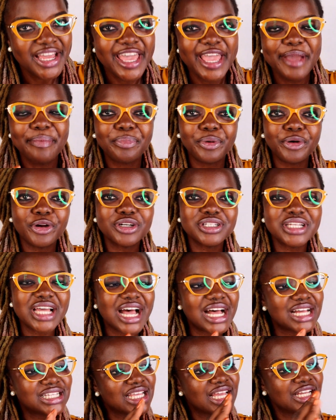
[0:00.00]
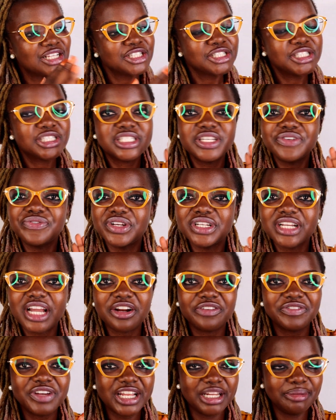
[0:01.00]
A product has different
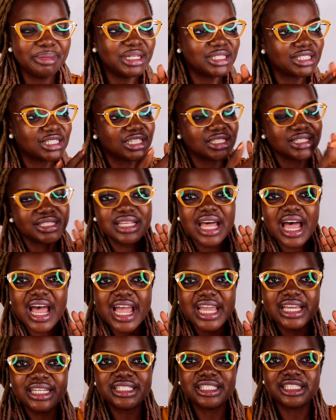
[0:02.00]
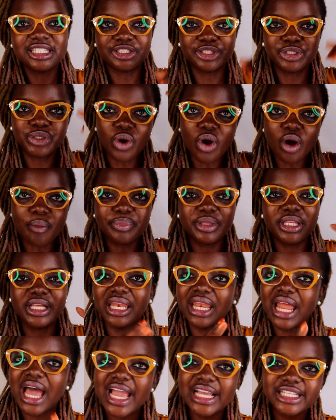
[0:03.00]
kind of elements: the side, the top, the
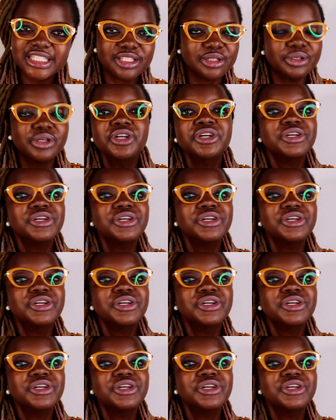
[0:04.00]
lights.